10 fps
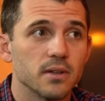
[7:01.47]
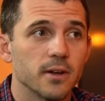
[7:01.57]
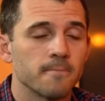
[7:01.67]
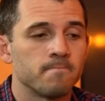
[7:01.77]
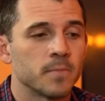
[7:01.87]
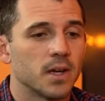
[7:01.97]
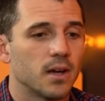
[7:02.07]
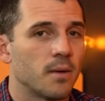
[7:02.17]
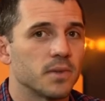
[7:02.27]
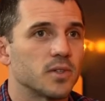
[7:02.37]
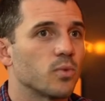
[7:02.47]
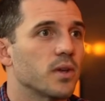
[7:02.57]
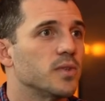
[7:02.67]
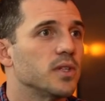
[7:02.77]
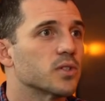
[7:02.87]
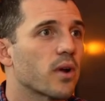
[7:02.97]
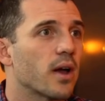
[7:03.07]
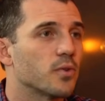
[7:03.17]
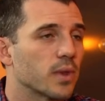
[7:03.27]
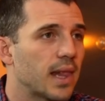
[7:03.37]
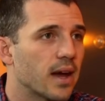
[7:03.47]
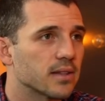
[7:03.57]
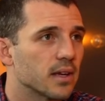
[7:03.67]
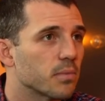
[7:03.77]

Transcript: deal there. This is why you see trials with lactate,